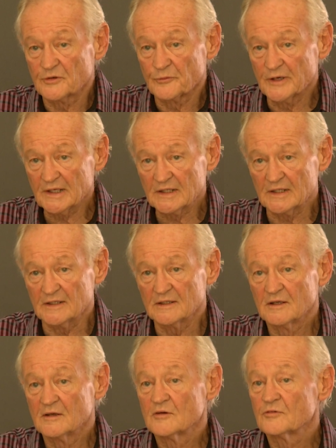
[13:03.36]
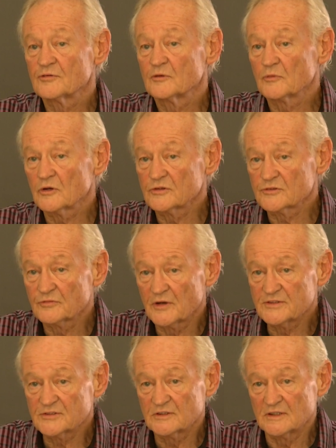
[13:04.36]
directly from
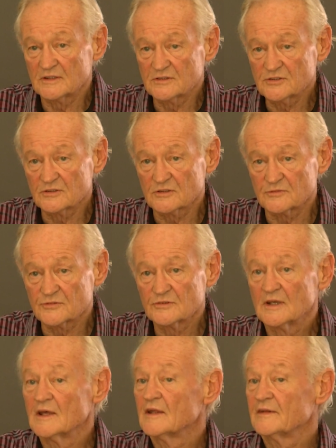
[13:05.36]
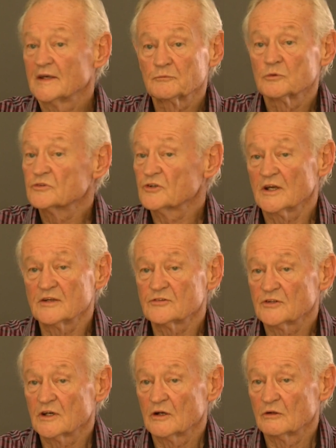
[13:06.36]
conservation initiatives, that will change
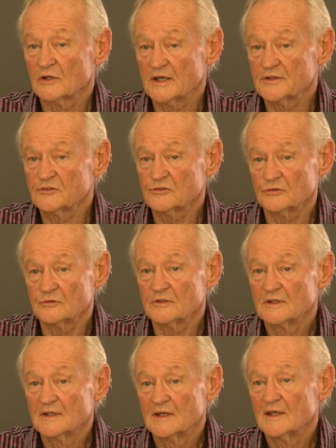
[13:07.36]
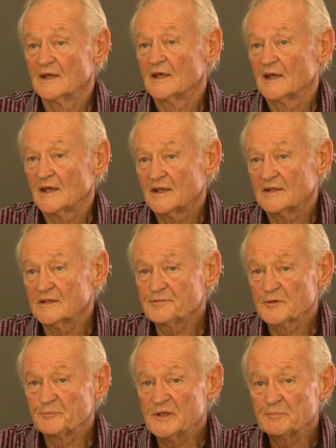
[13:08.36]
their whole attitude. And if
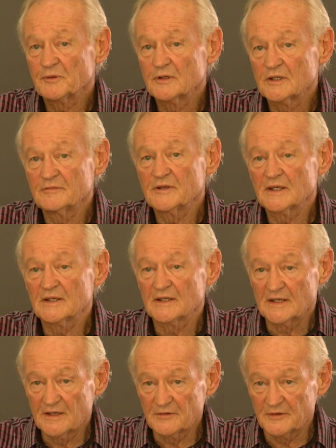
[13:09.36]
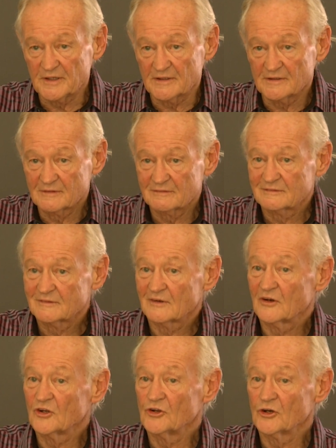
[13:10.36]
the people living in an area
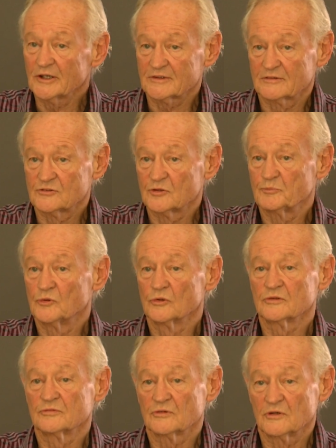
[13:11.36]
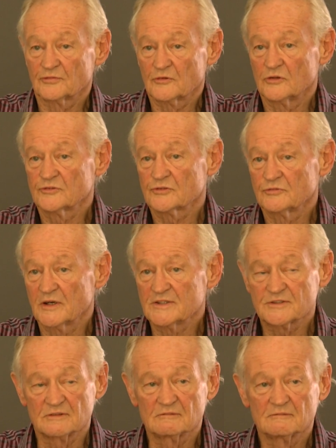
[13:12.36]
are not supportive of
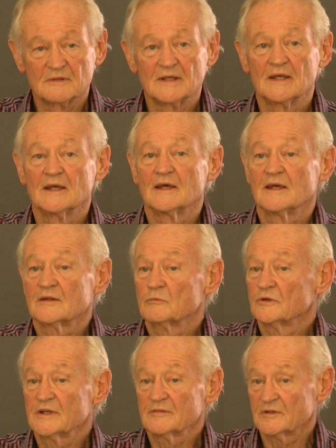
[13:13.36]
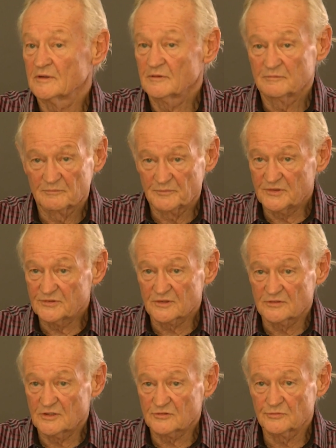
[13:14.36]
conservation, it will never be
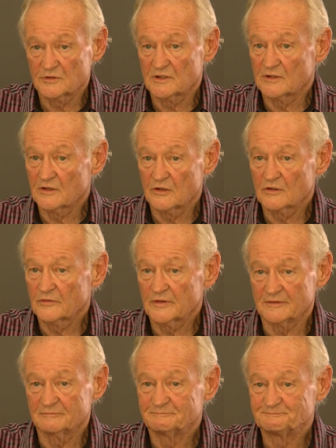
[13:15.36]
successful in the long run.